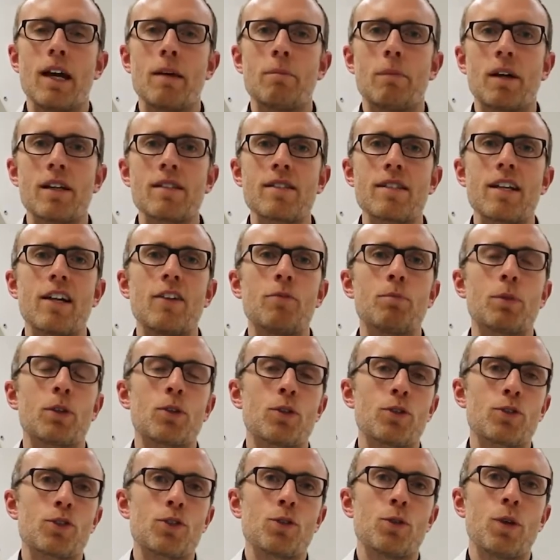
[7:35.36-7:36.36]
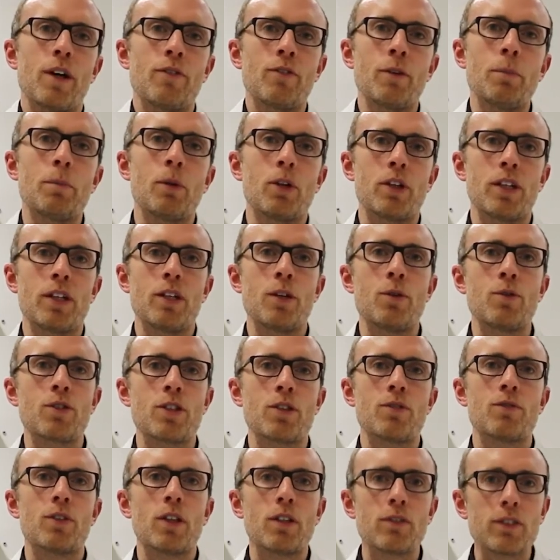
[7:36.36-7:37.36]
myself, but also everybody who's
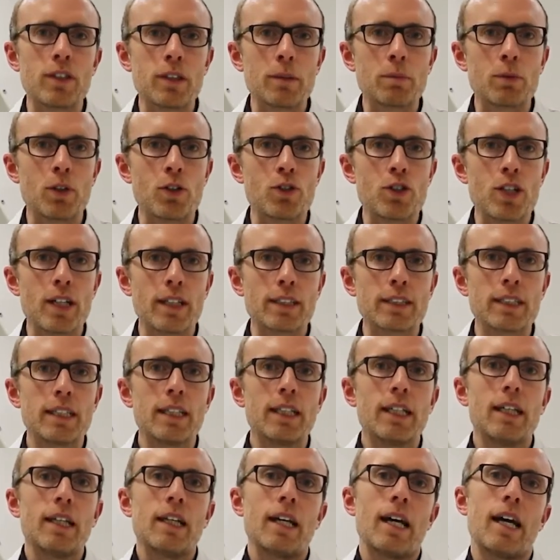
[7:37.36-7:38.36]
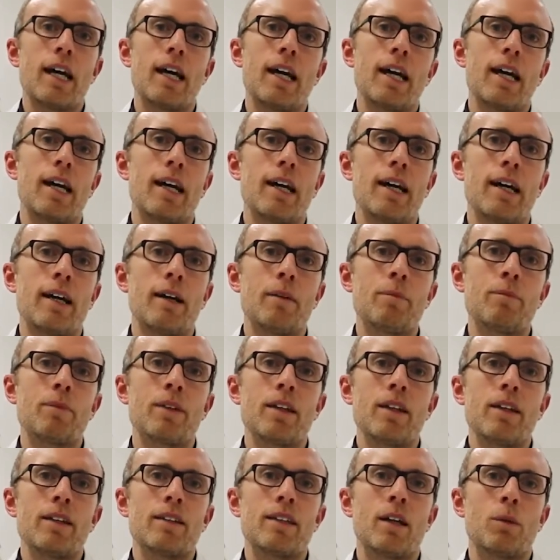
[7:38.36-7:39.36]
involved in the project,
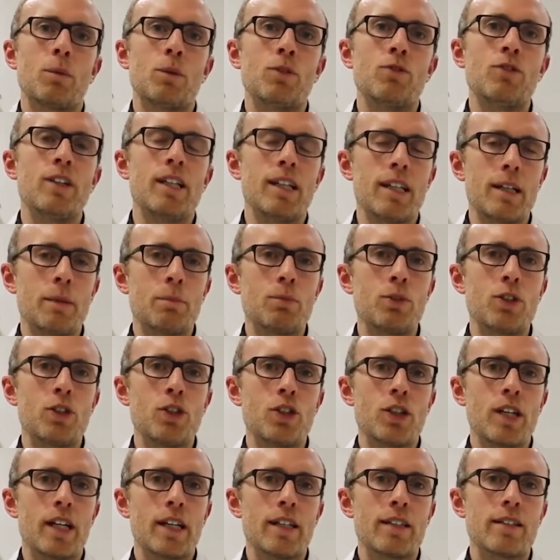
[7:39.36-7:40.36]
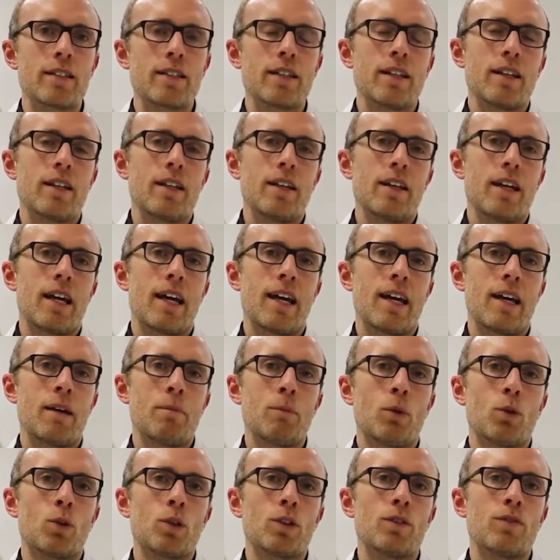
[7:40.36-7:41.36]
that we really appreciate
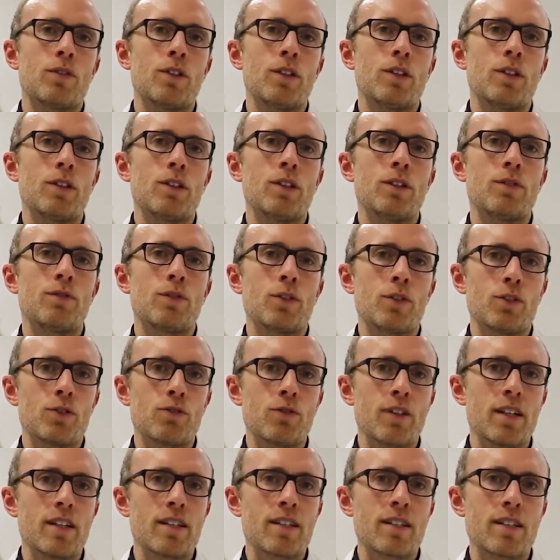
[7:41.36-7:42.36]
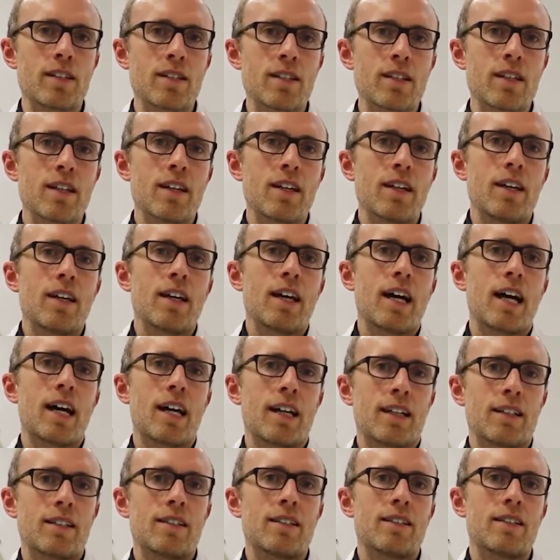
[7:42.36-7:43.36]
all of the fundraisers
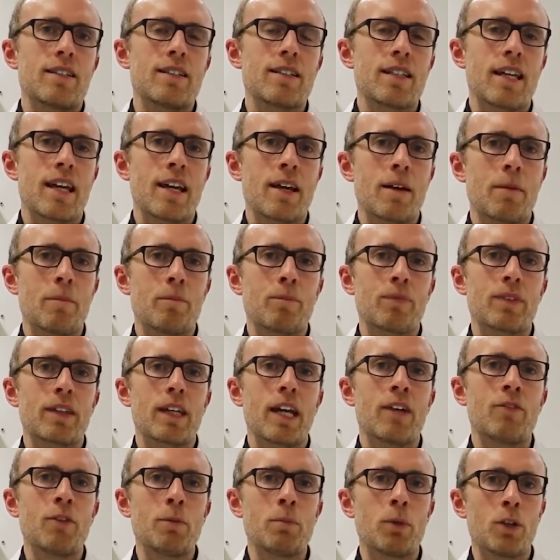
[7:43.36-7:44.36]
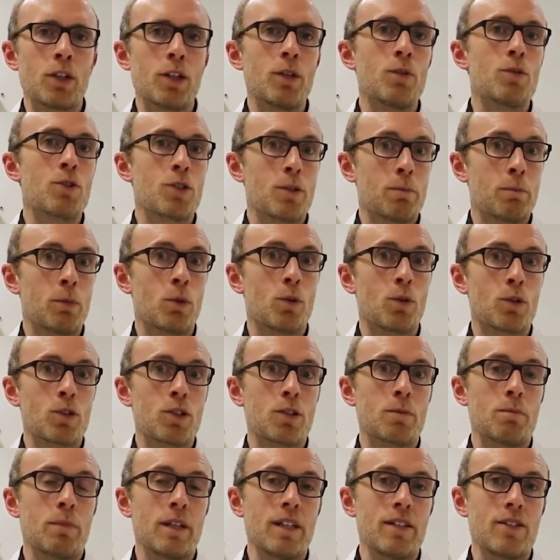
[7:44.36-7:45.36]
and everybody who
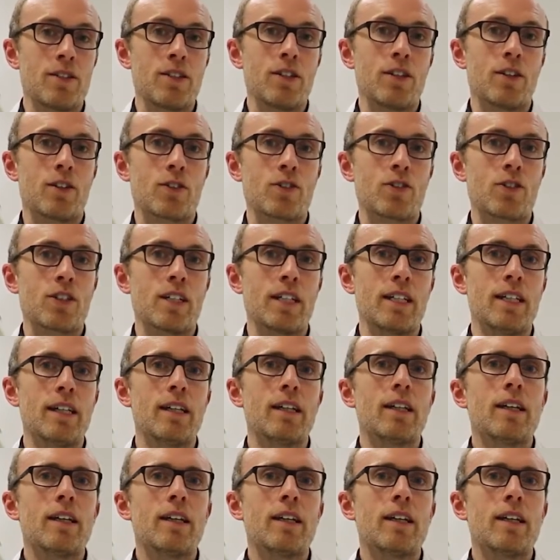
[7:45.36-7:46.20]
supports PCRC,